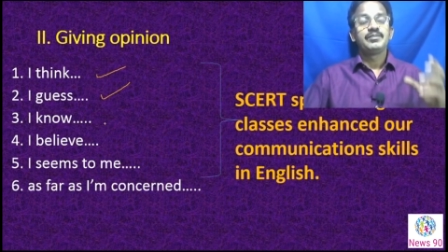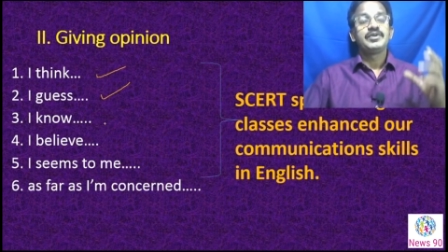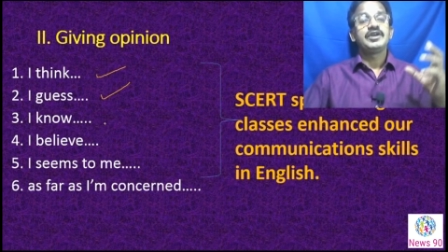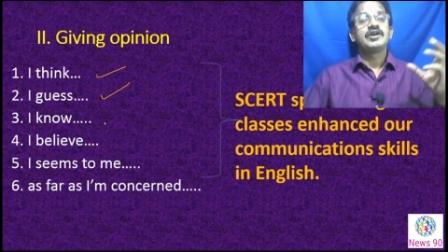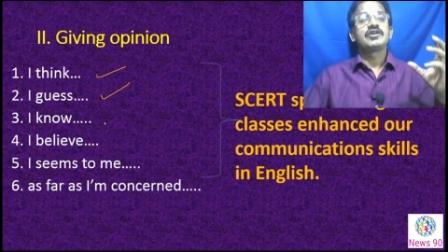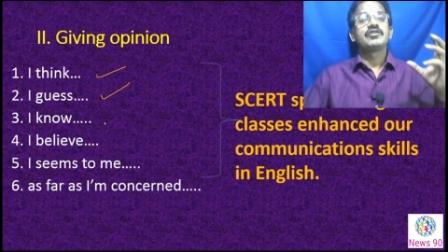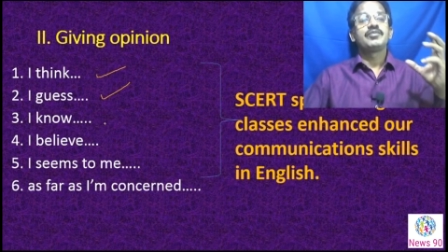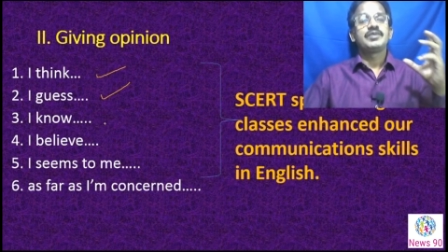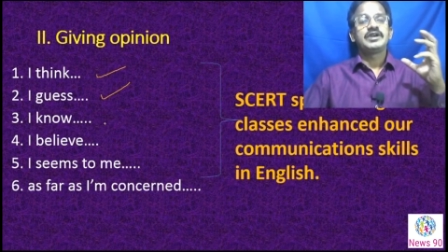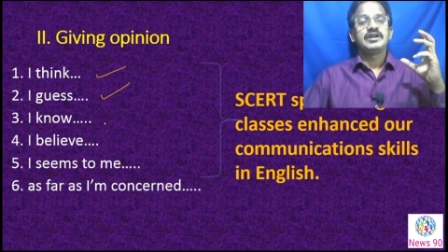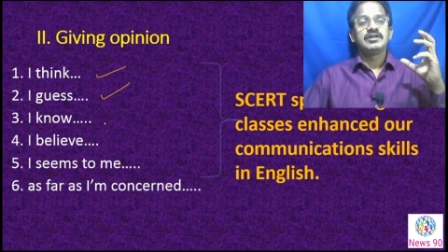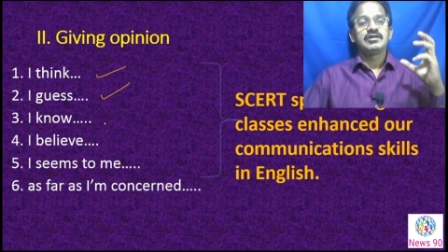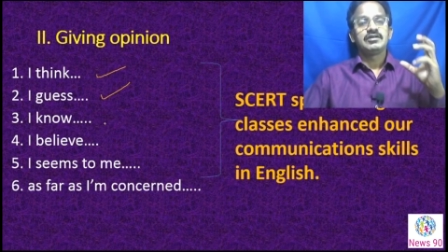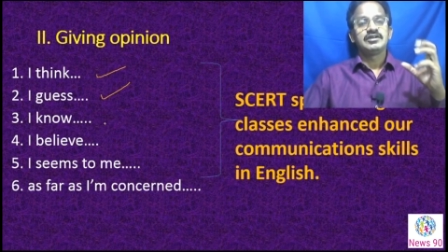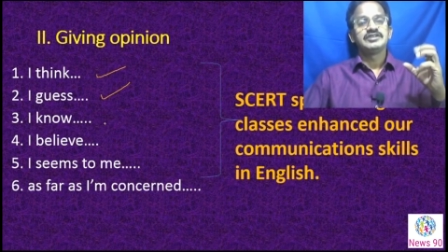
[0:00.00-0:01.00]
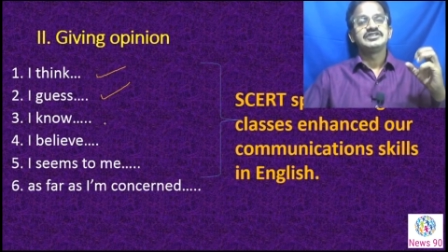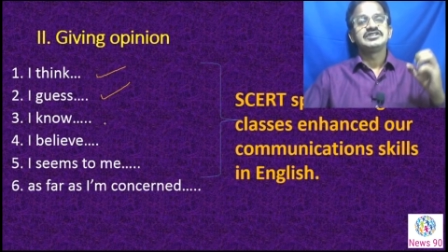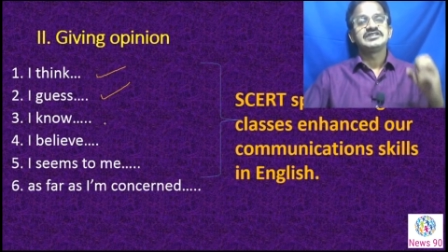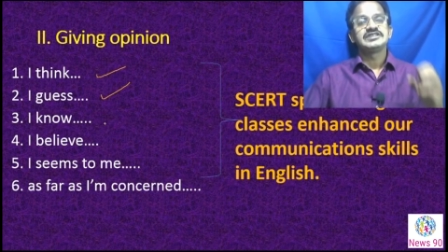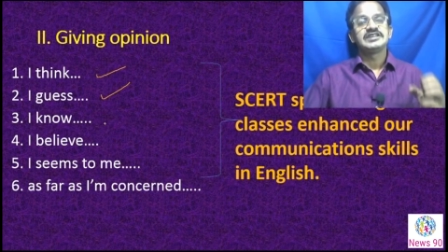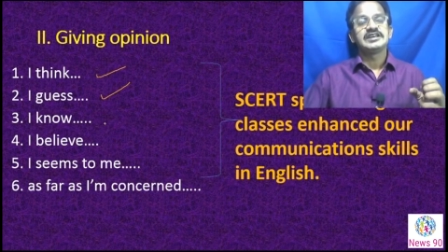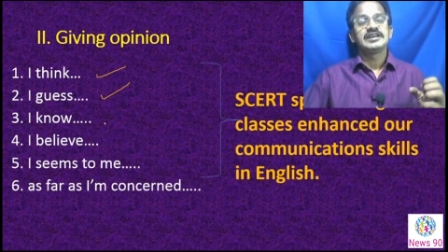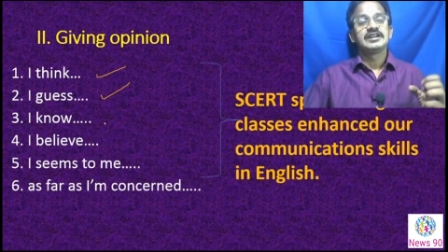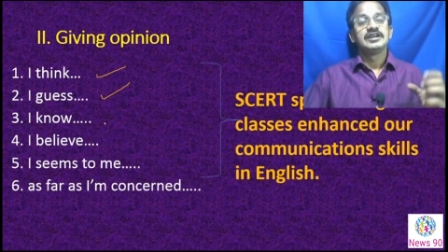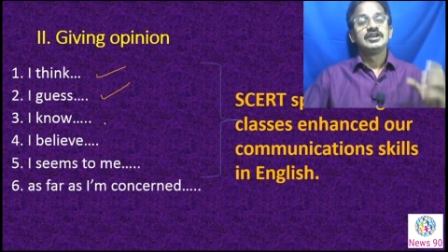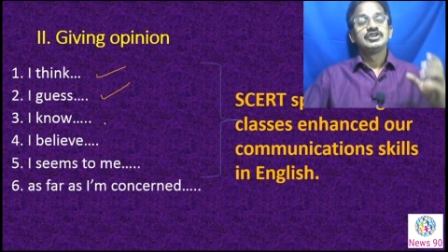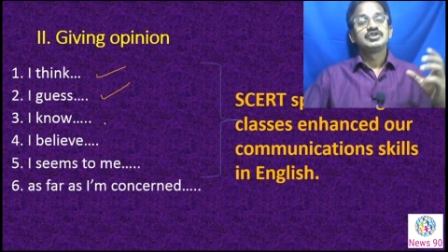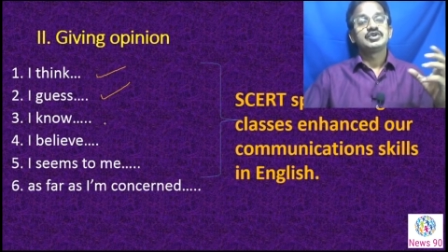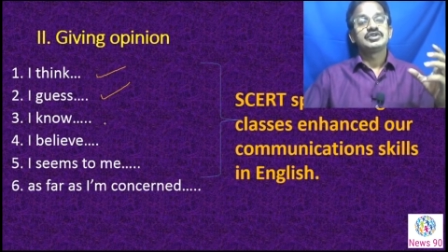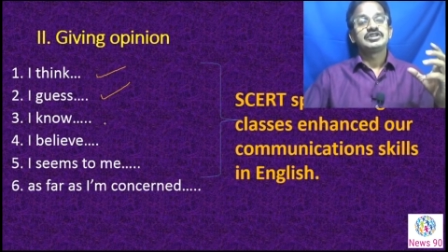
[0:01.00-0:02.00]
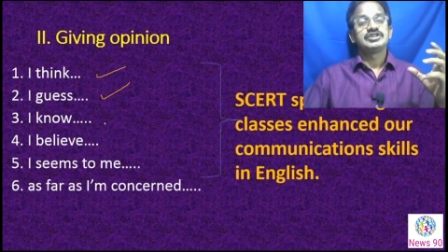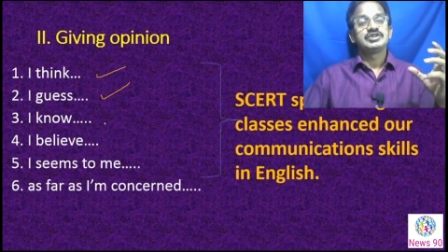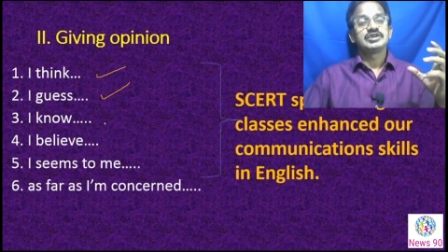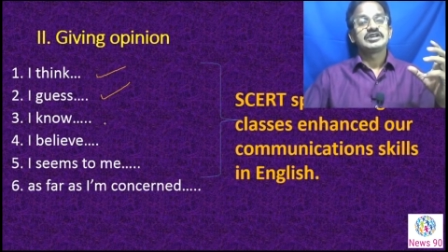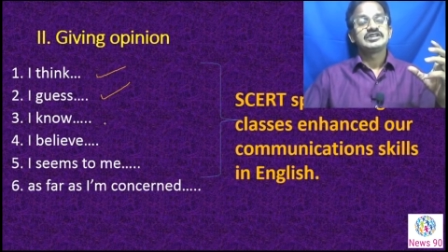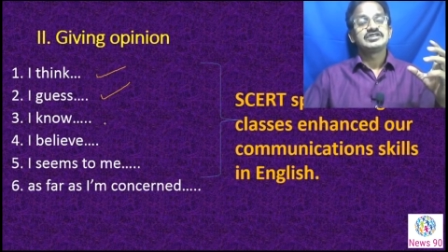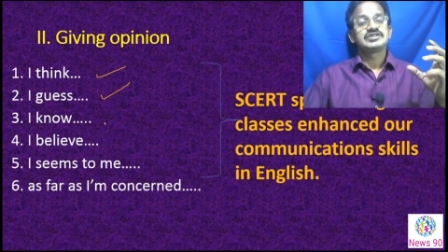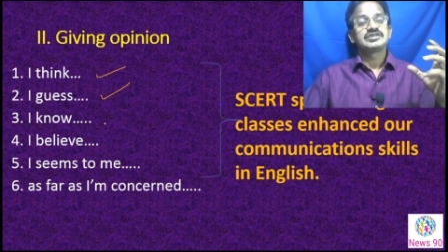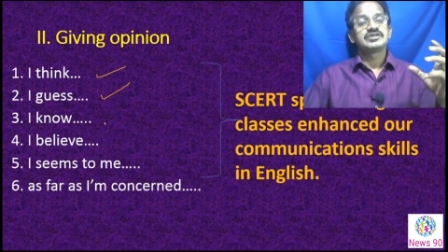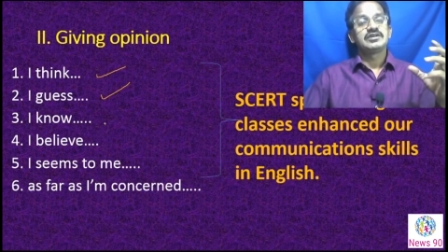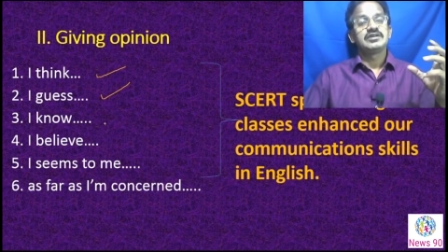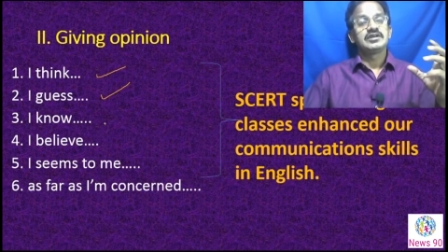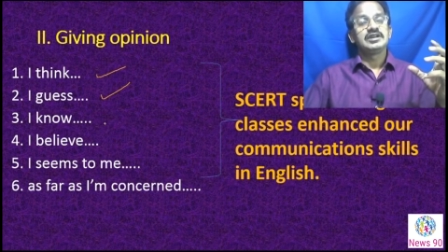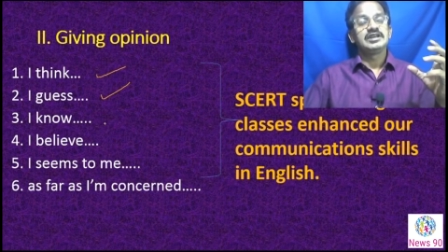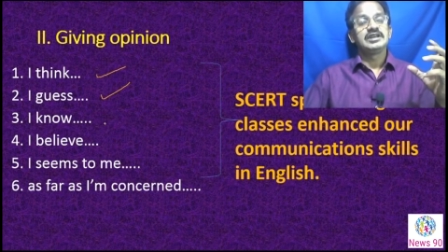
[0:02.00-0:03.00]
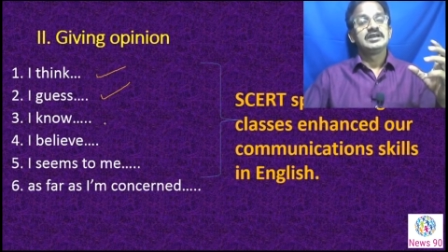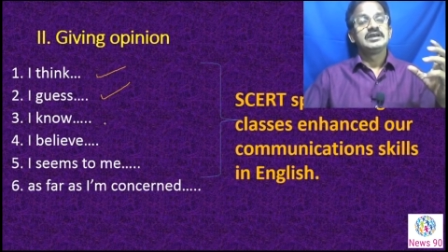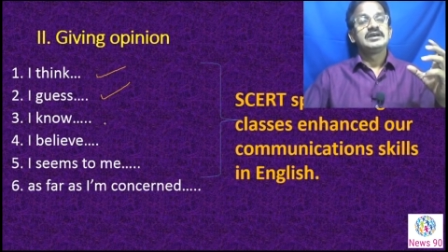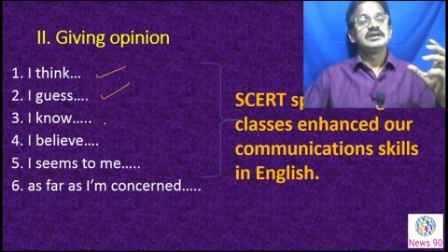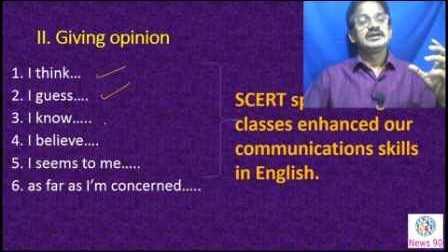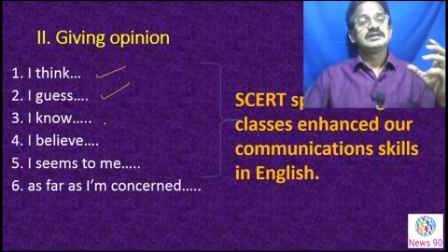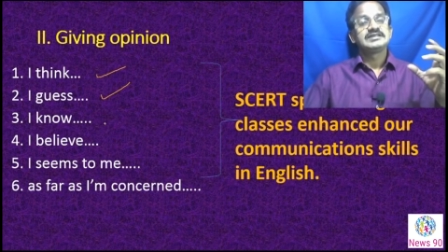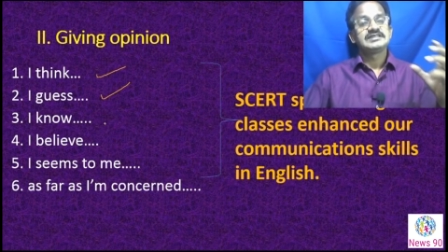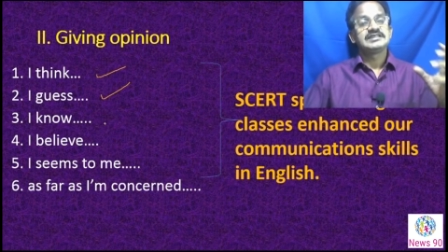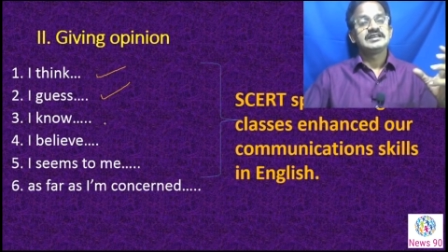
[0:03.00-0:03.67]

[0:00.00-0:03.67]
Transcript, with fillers: preoccupied knowledge is there so that you can strongly uh,